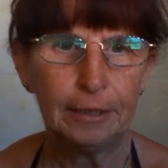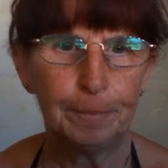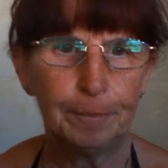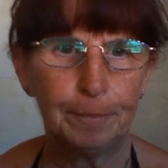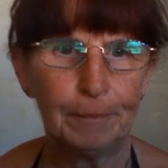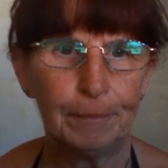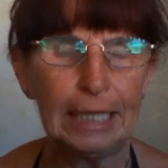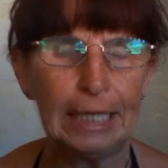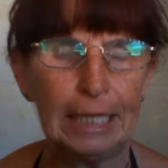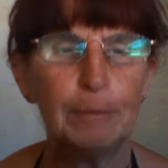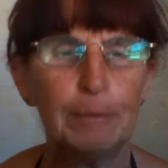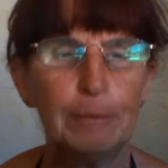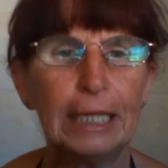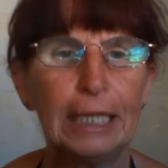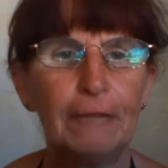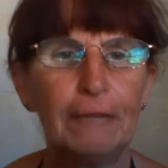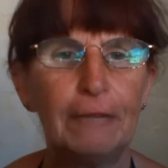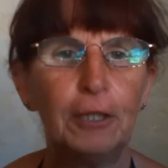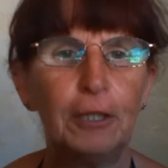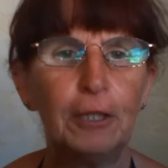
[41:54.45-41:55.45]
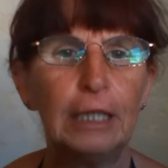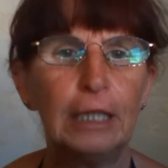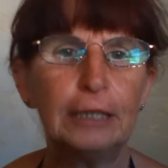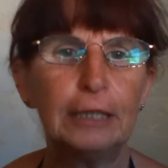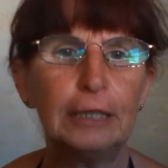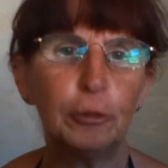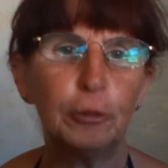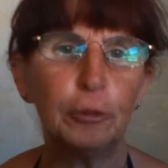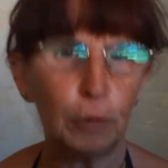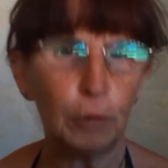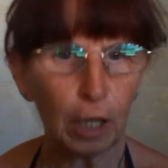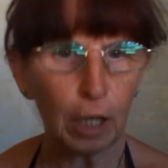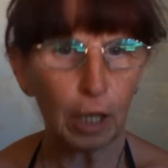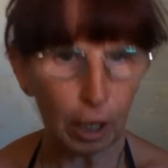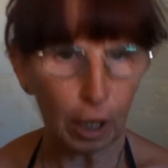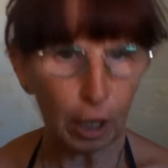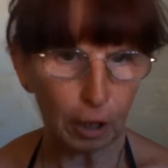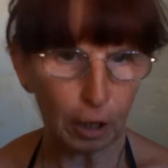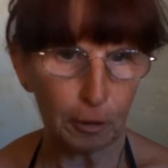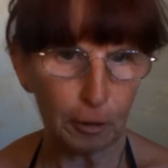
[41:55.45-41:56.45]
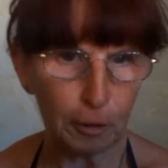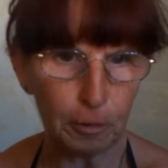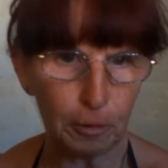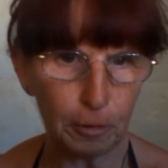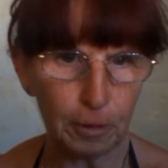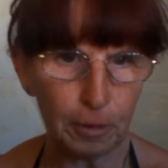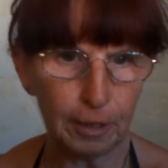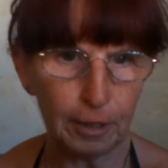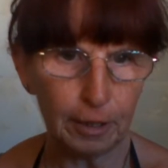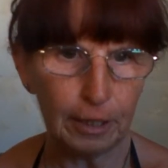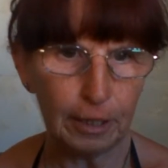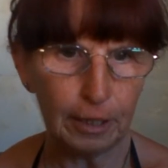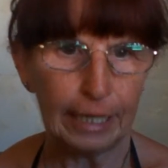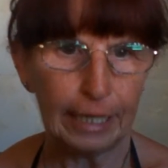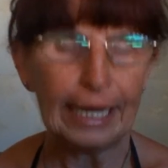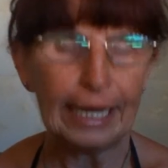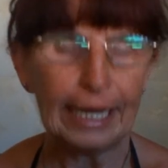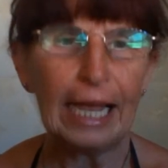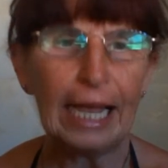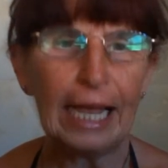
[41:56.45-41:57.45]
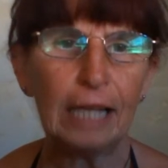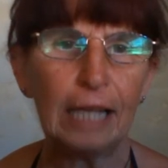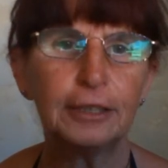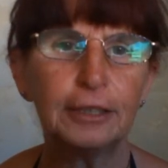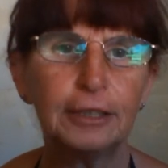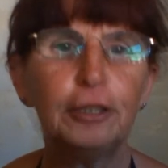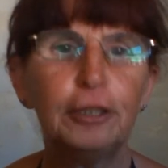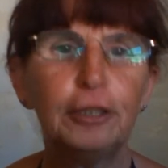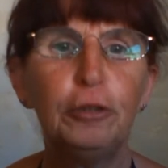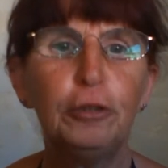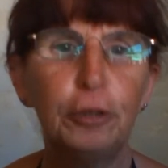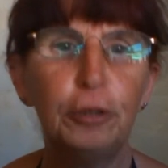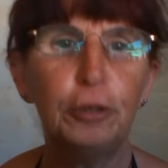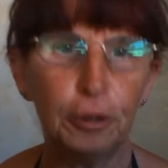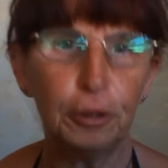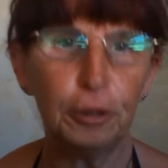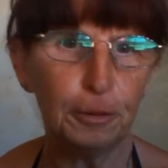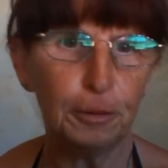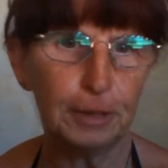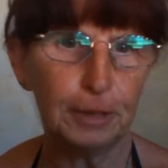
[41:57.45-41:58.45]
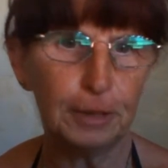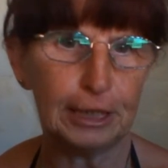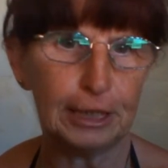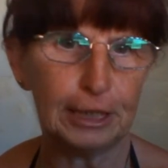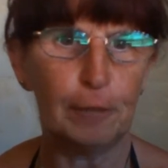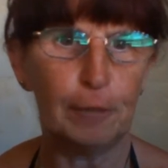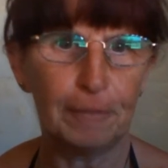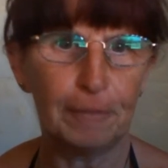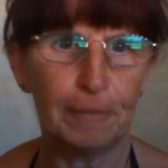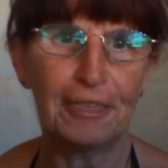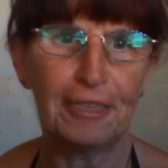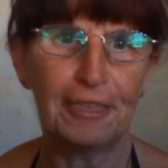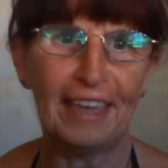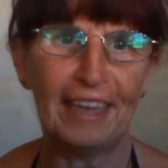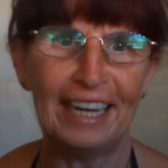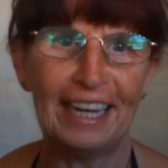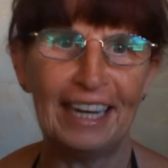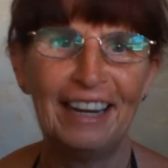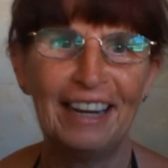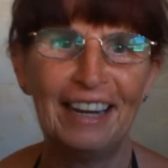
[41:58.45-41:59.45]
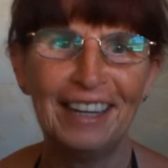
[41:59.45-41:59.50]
Let me give you a little clue. It has to do something